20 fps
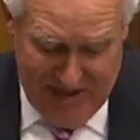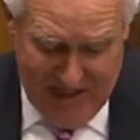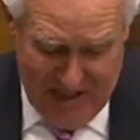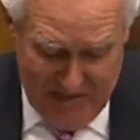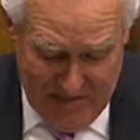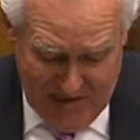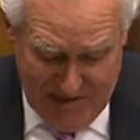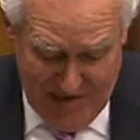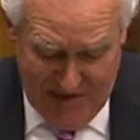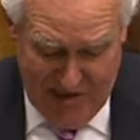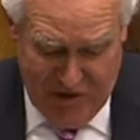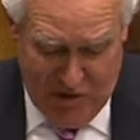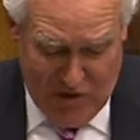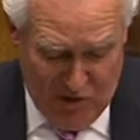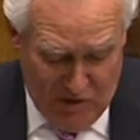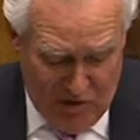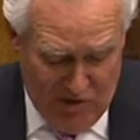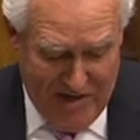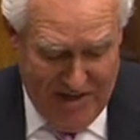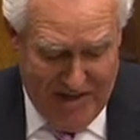committed a
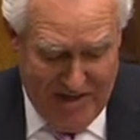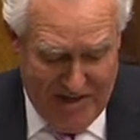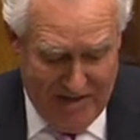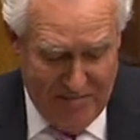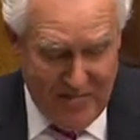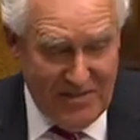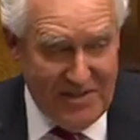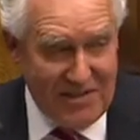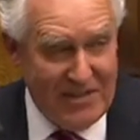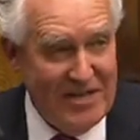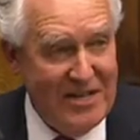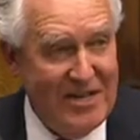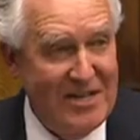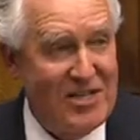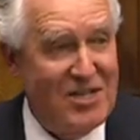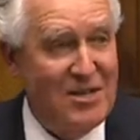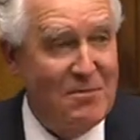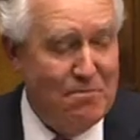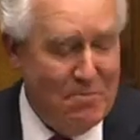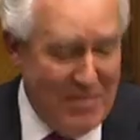Tory government
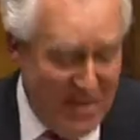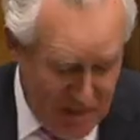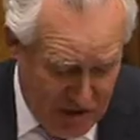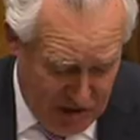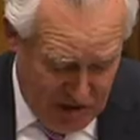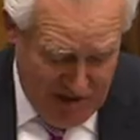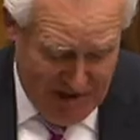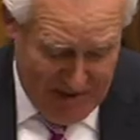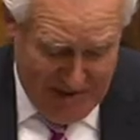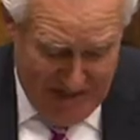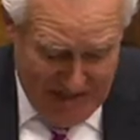to matching